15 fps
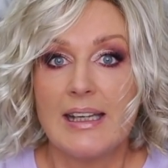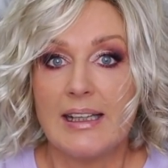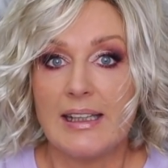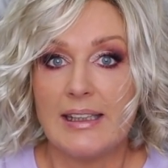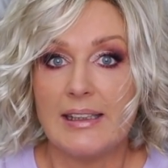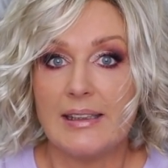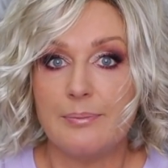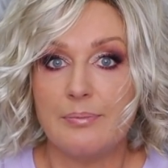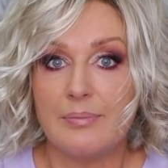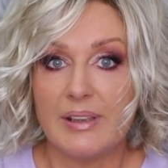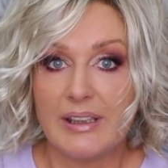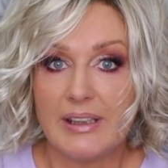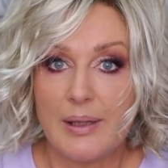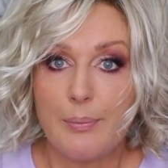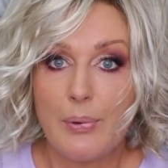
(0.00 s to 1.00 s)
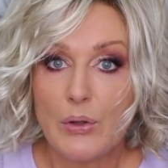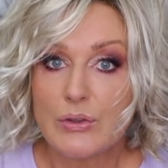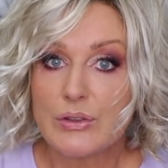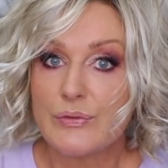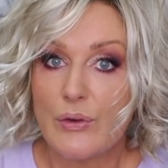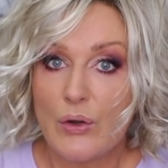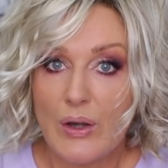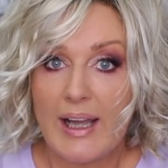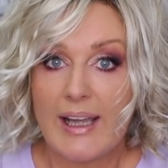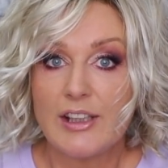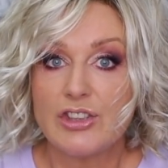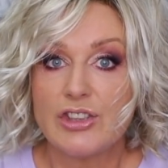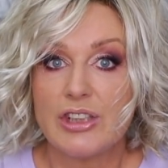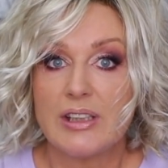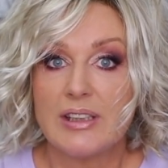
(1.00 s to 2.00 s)
um, in a box for
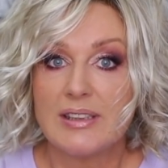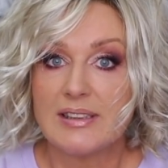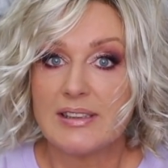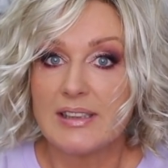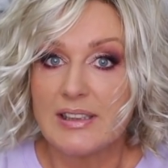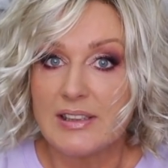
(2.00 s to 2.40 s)
ages,